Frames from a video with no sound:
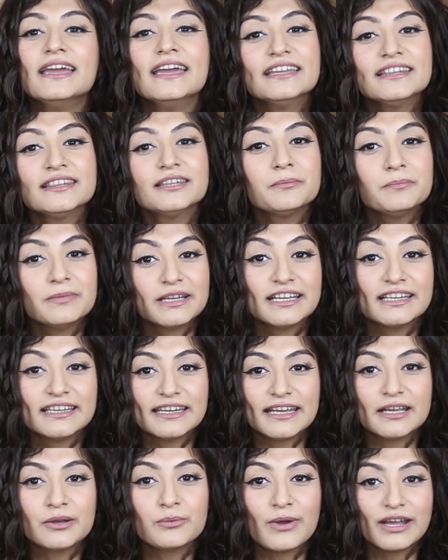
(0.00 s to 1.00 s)
in the
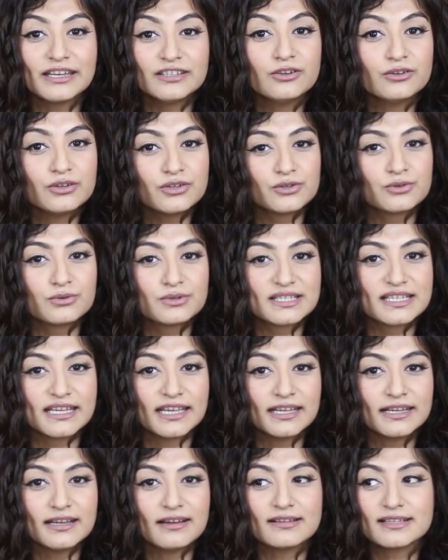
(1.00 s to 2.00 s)
beginning, when you're
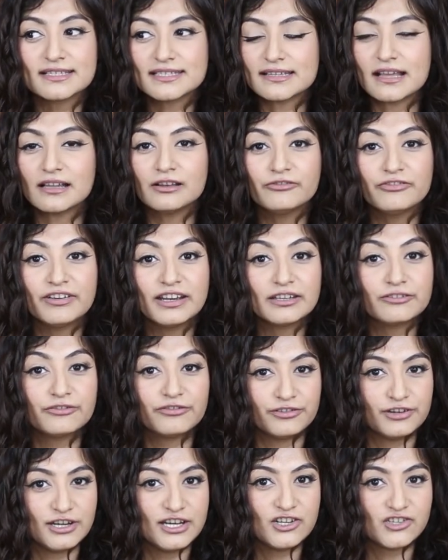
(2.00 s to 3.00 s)
using a sulfate
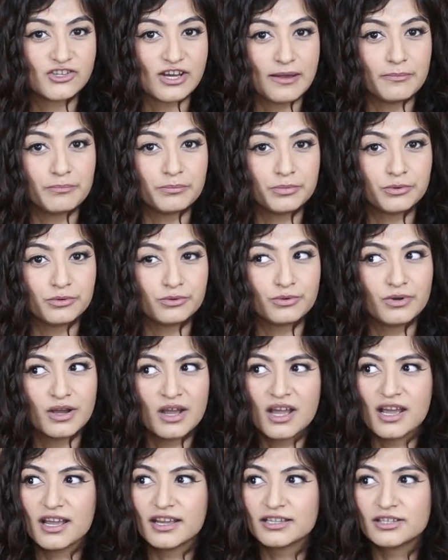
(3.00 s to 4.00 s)
free shampoo,
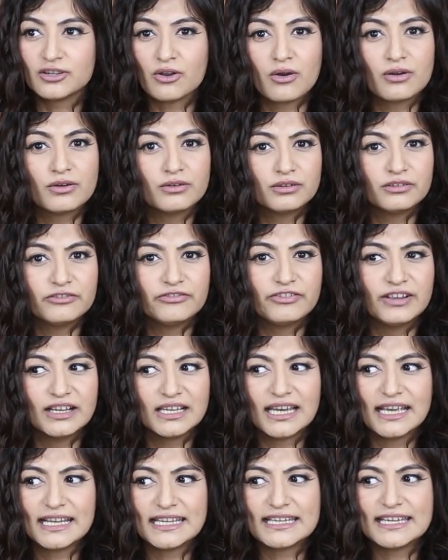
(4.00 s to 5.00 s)
you're gonna
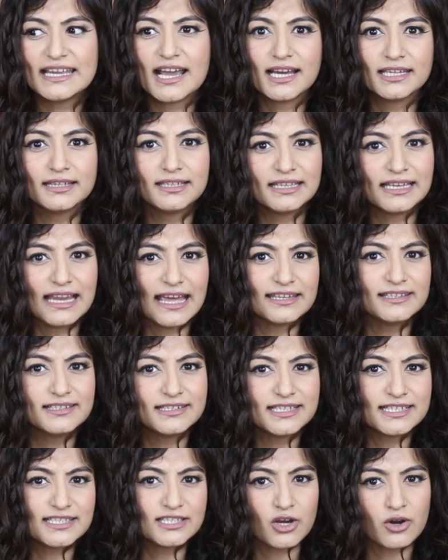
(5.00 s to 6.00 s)
feel like, yeah, the
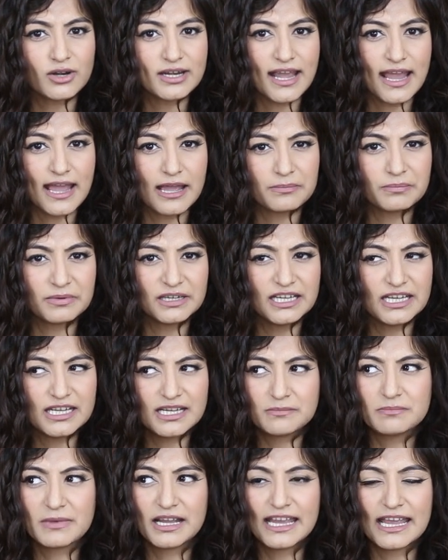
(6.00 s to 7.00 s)
lather is not
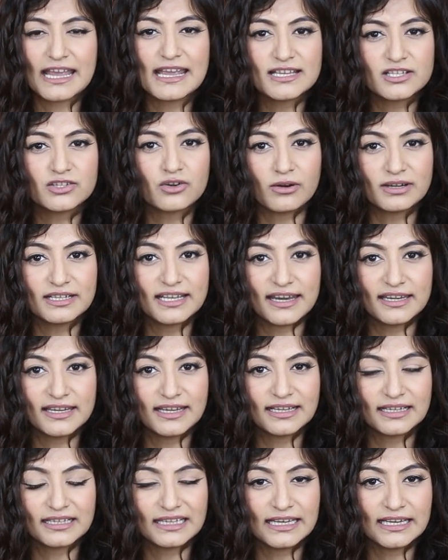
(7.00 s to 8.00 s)
happening, my hair is not
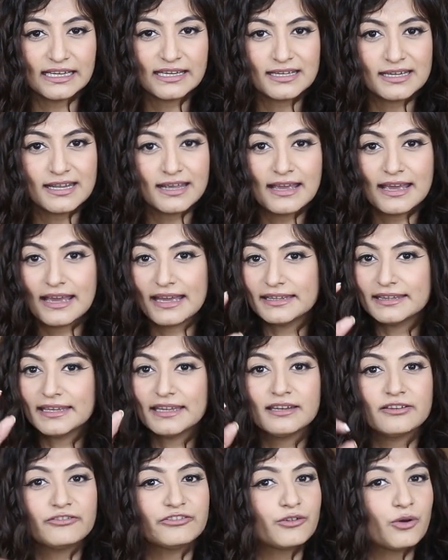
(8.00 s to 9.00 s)
getting clean. And
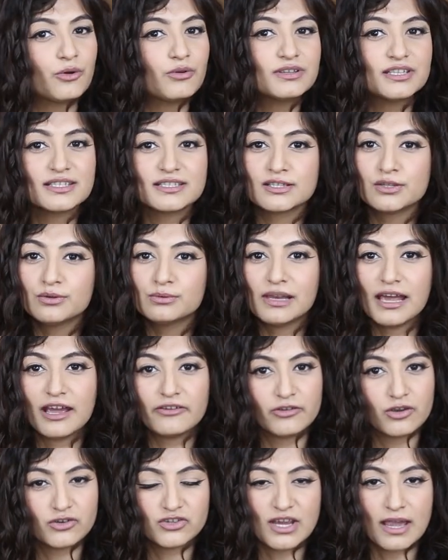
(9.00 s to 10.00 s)
then of course you'll
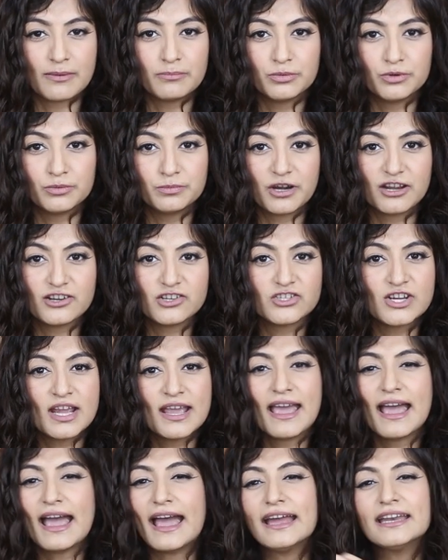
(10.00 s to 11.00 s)
have your shampoo brush
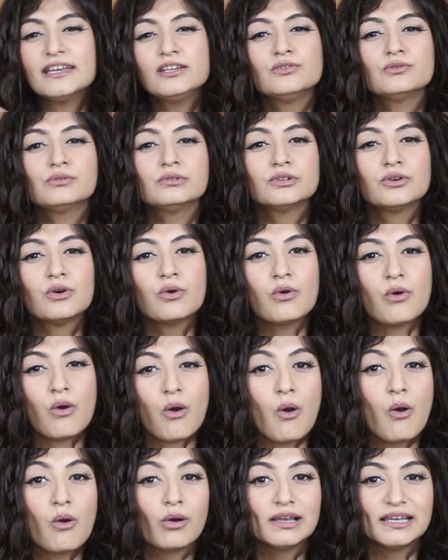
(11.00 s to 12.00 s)
and you'll go
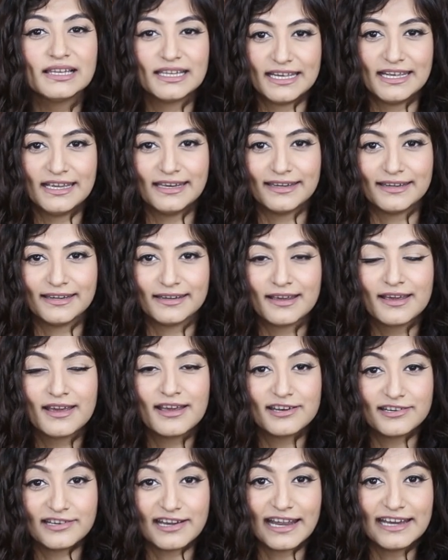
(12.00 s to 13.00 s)
all in,
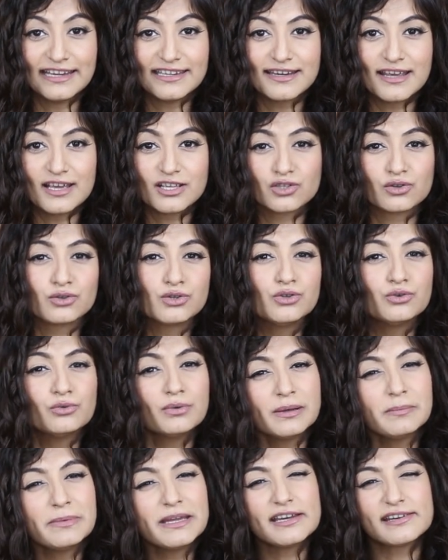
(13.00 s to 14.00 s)
right? So you
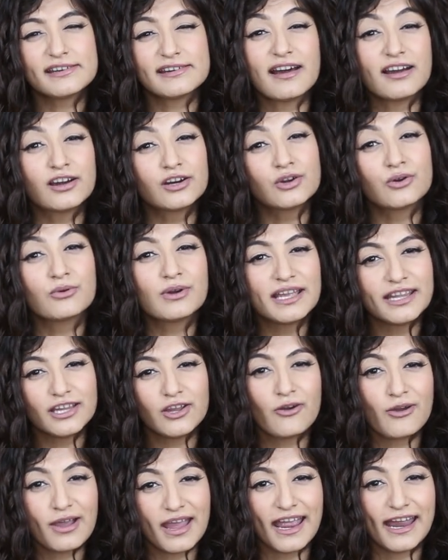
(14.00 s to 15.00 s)
will be regrowing
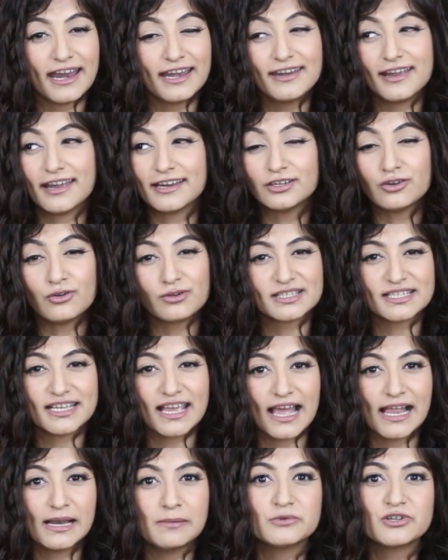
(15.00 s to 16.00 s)
your head and your
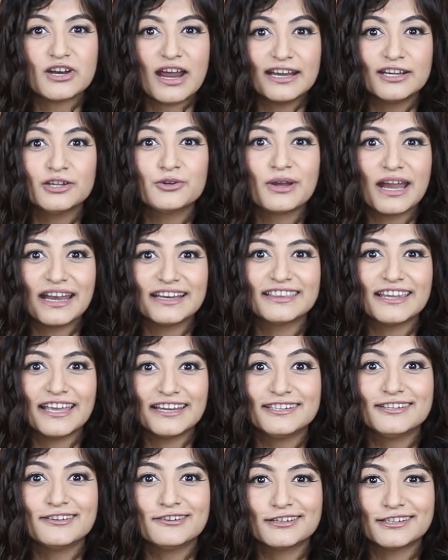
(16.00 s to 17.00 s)
scalp, trying to get
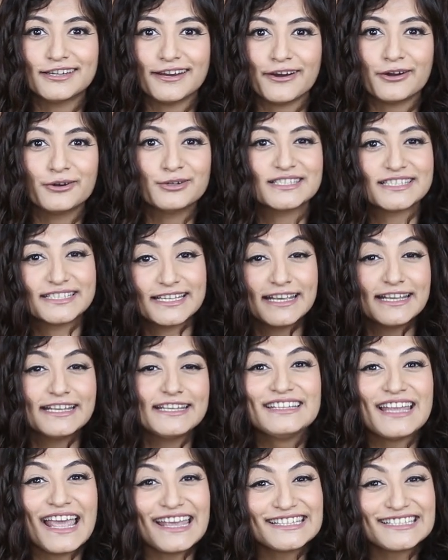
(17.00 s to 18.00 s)
that dirt out,
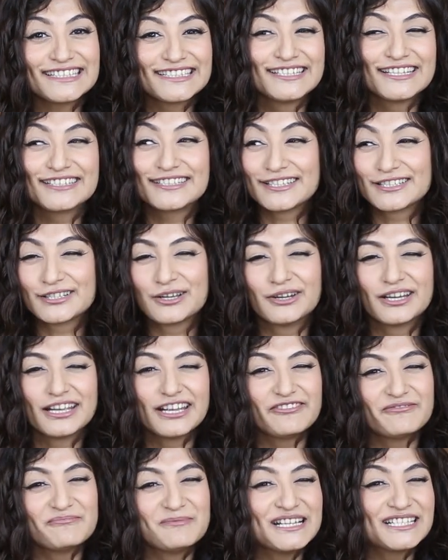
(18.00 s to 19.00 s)
saying, yes, this is gonna
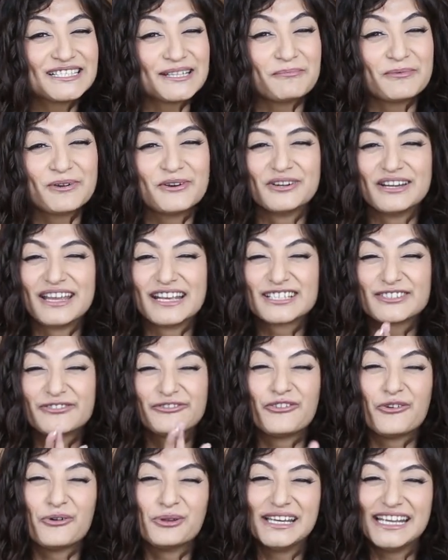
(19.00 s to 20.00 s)
give me some good
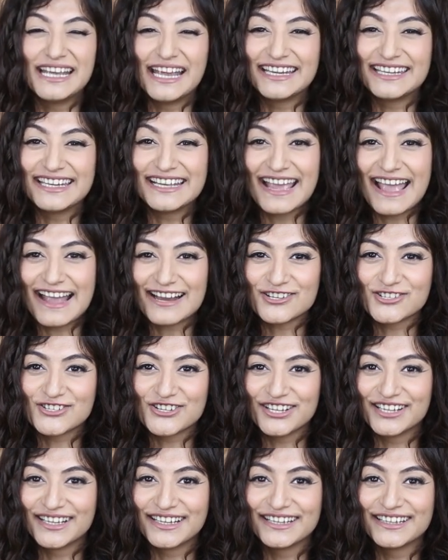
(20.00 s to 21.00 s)
exfoliating
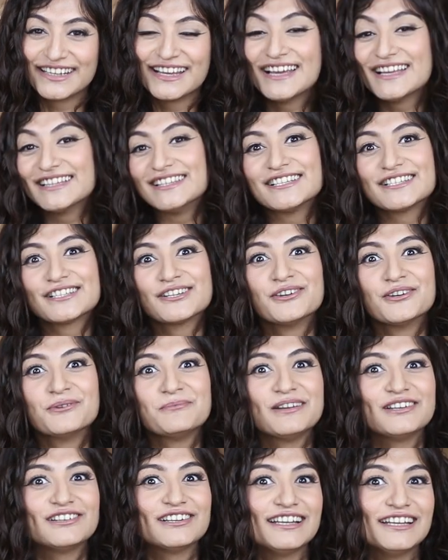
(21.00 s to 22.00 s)
action, this is gonna
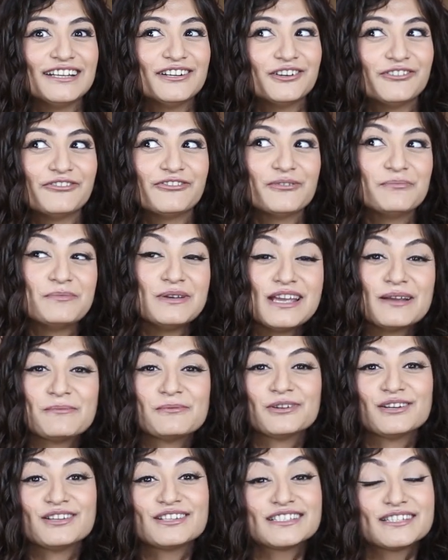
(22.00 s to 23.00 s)
be really good for me,
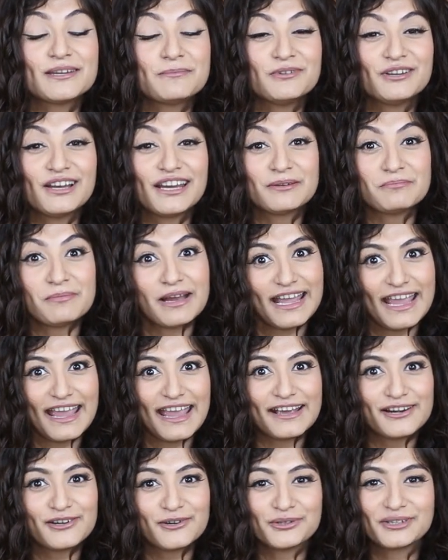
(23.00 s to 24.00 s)
I'm gonna stimulate my
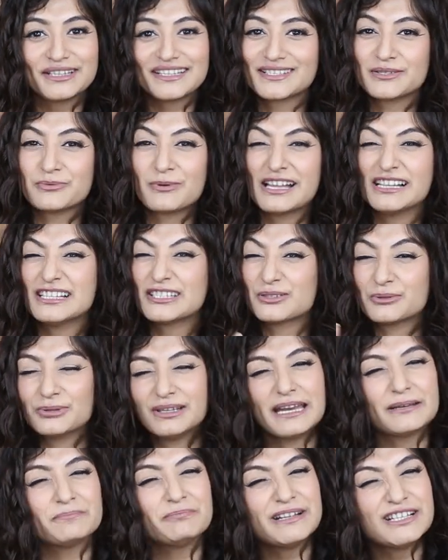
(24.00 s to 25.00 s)
hair growth as well, so
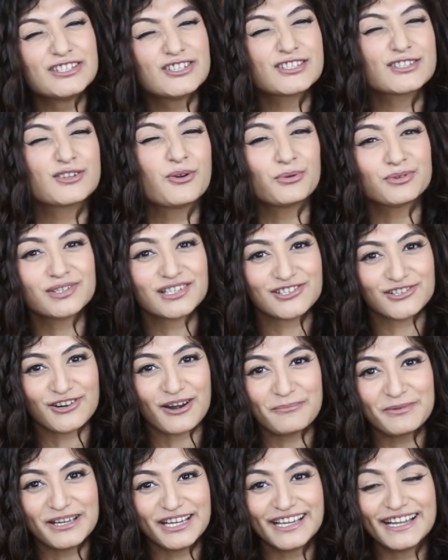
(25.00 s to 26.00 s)
let me just go
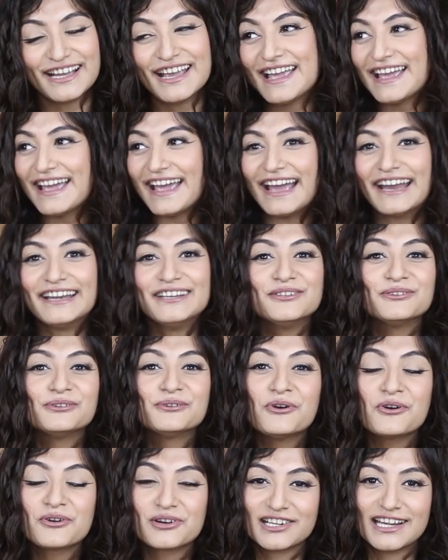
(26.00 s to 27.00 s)
scrubbing. And you'll
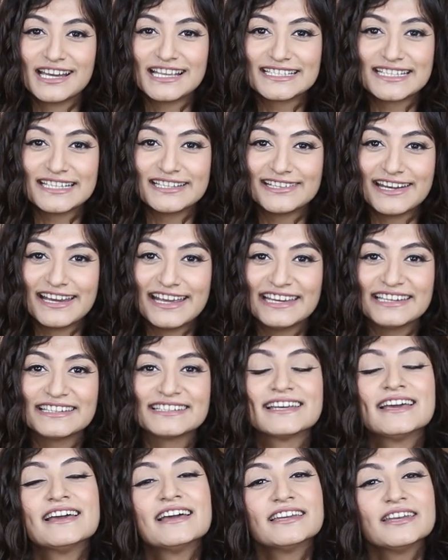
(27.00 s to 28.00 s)
go crazy,
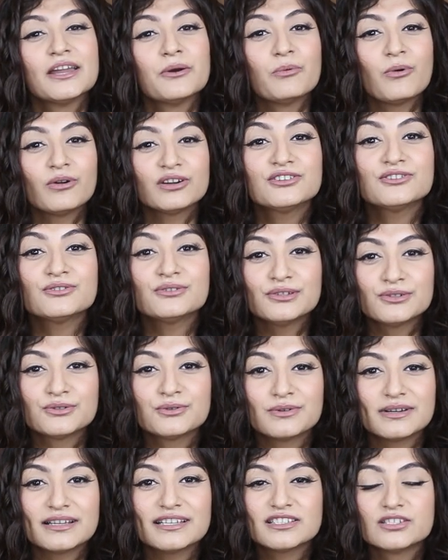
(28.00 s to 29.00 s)
right? Now what you'll
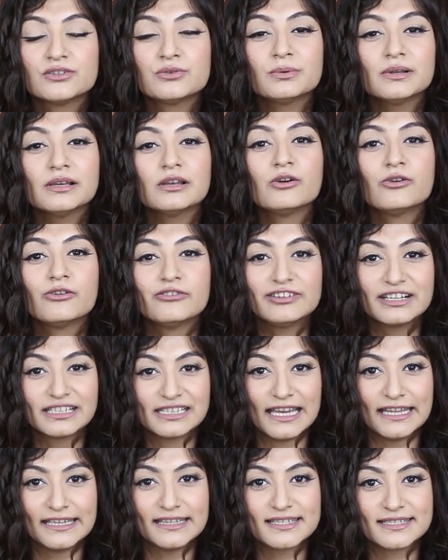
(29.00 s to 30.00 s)
do is you will over
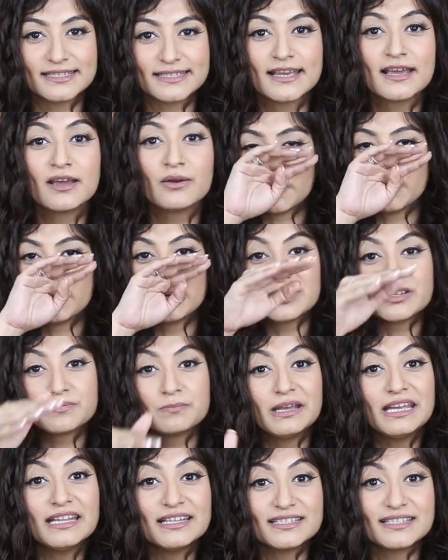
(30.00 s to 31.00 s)
cleanse, which
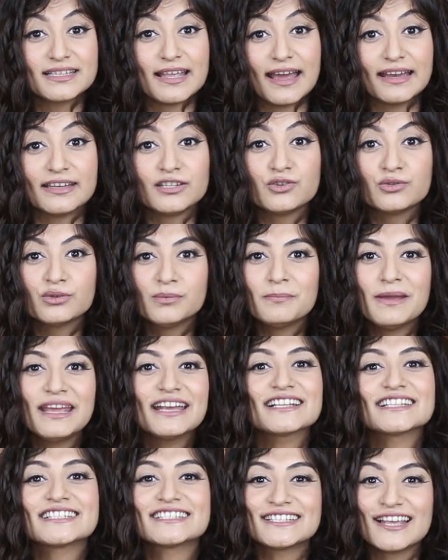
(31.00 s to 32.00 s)
means that you'll
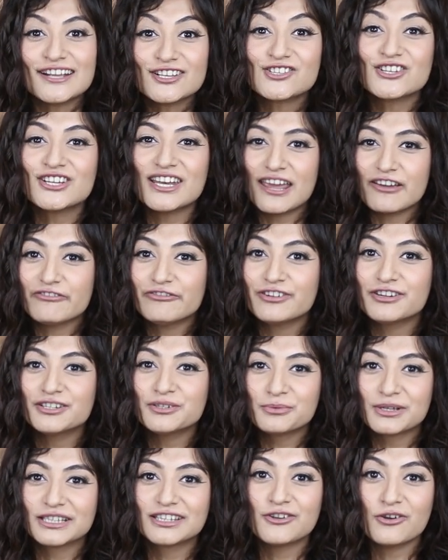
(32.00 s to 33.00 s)
make such an
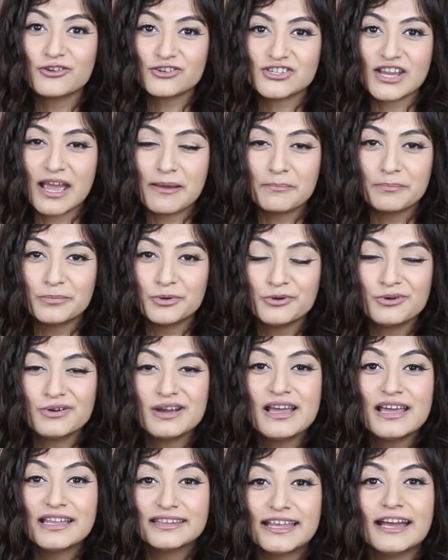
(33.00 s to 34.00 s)
effort with your shampoo
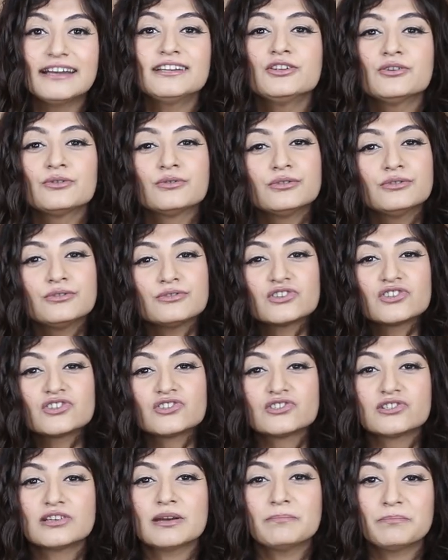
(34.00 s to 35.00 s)
that you're going to
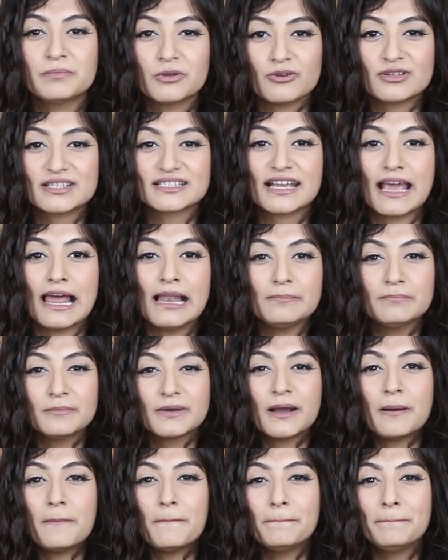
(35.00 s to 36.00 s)
strip your
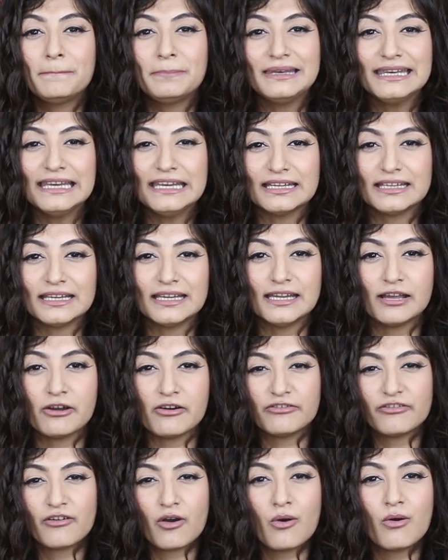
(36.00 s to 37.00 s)
scalp completely
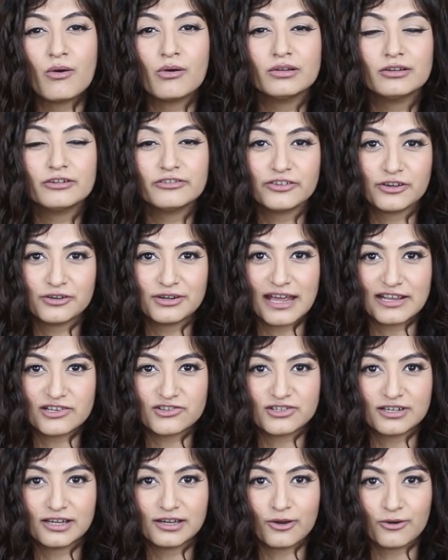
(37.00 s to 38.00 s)
of all of your
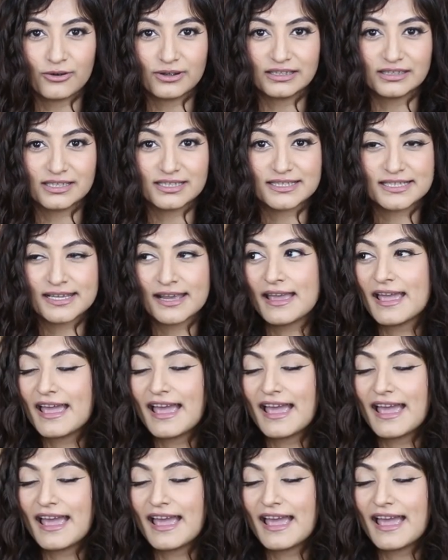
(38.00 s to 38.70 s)
natural oils.